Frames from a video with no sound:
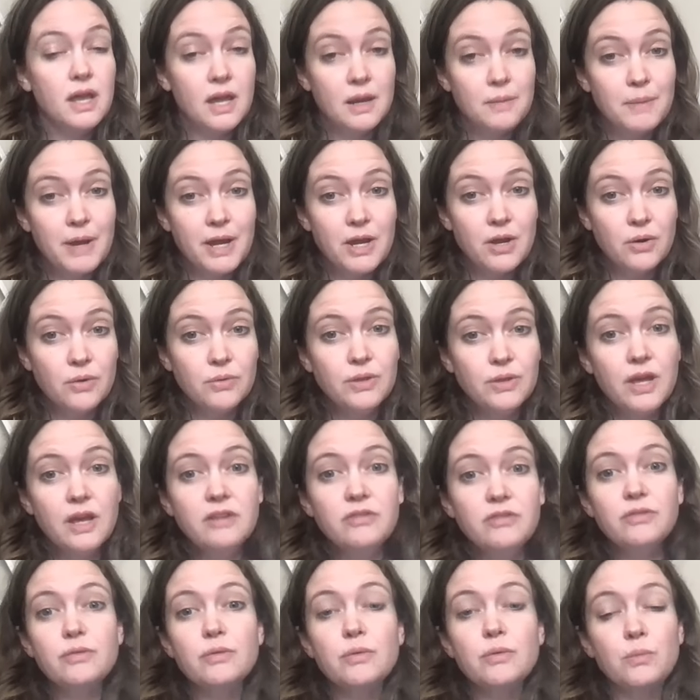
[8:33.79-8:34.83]
In my own
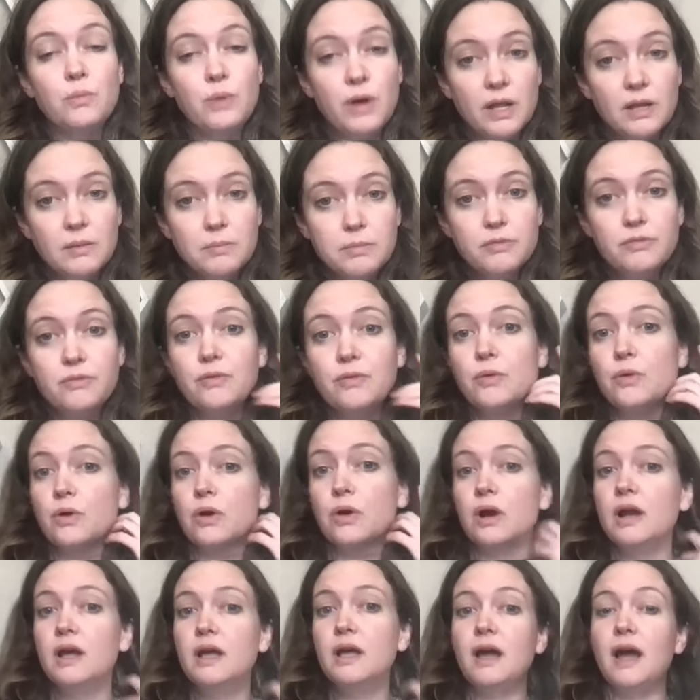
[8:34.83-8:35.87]
life, well
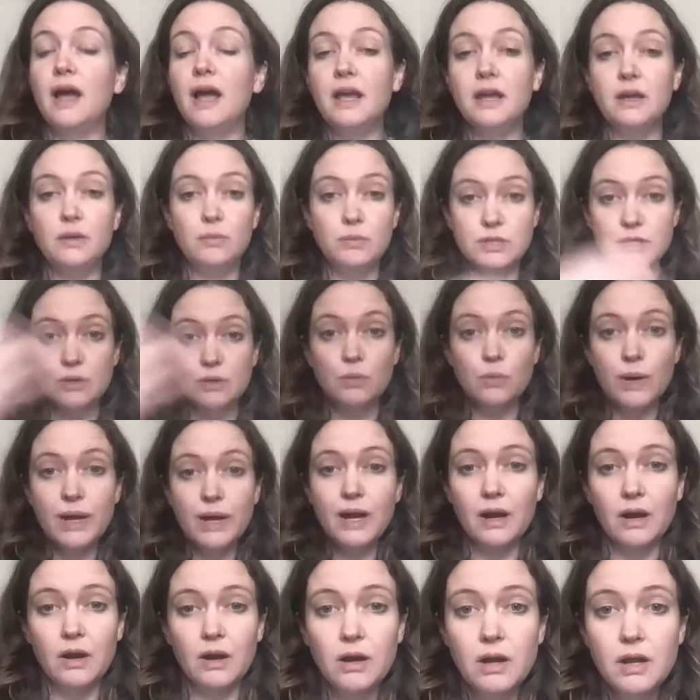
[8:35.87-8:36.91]
before I was
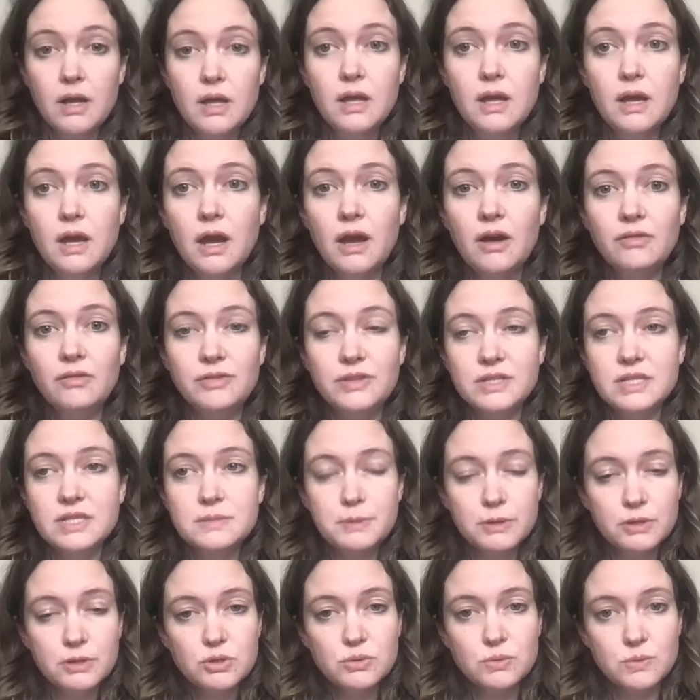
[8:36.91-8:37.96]
aware of the
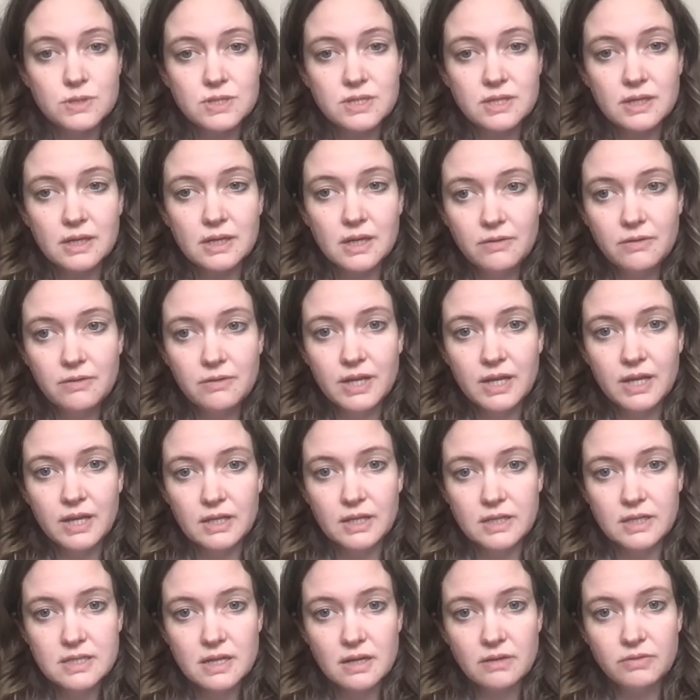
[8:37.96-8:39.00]
spiritual
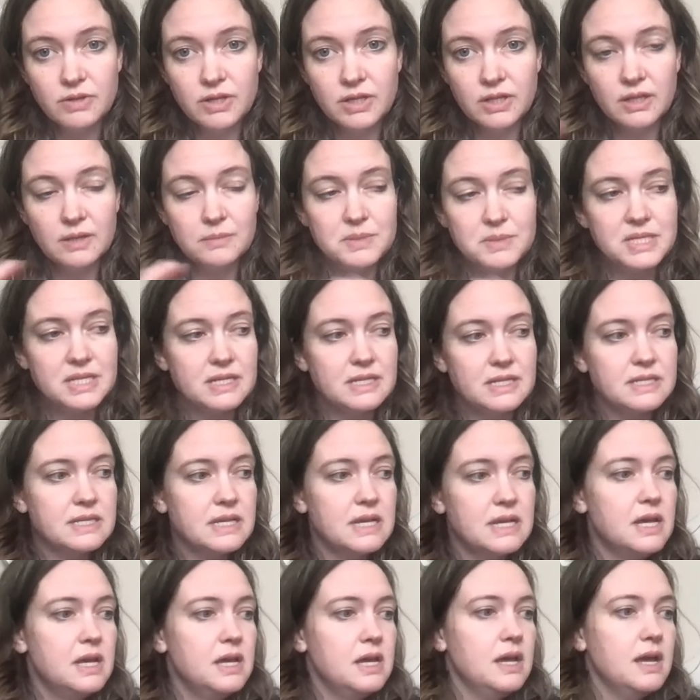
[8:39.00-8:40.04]
significance of
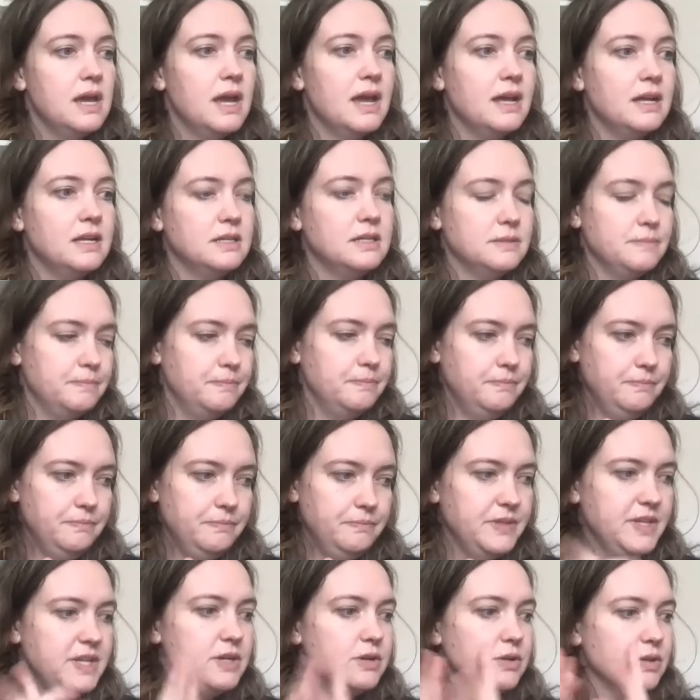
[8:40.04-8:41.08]
eclipses and
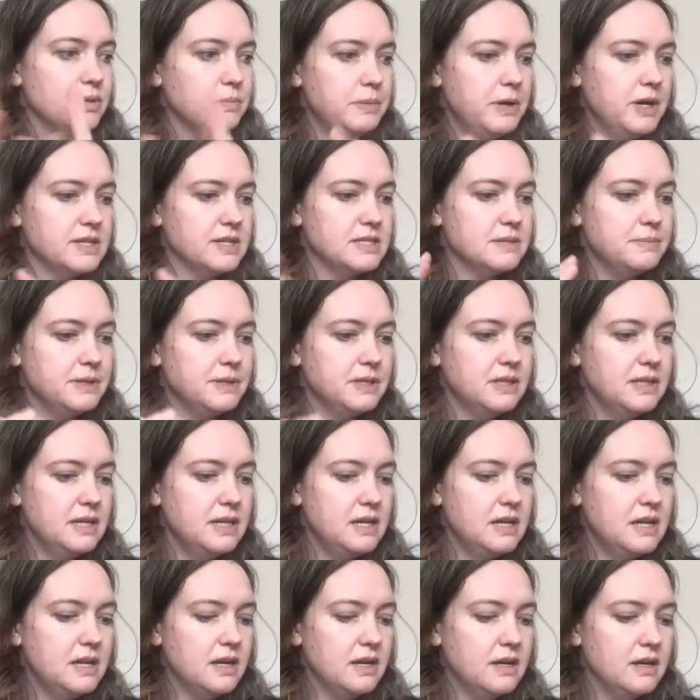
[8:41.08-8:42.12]
you know the
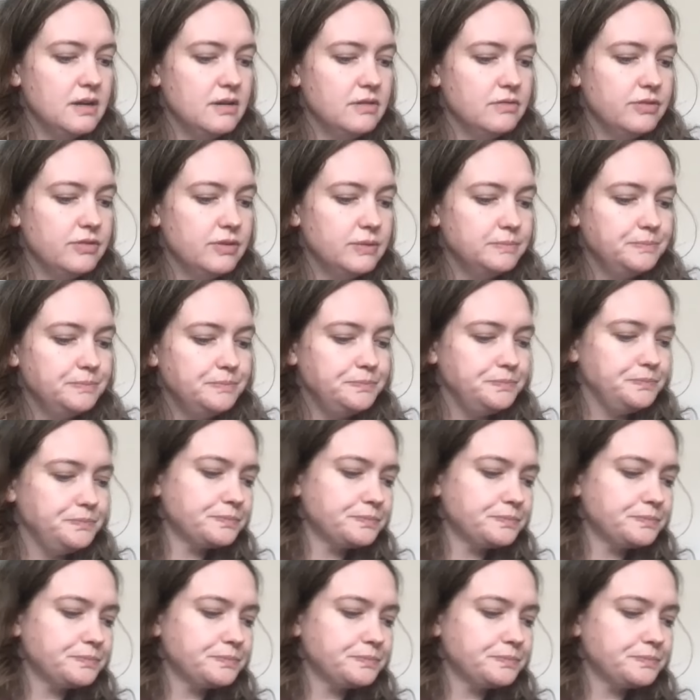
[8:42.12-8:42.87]
possibility of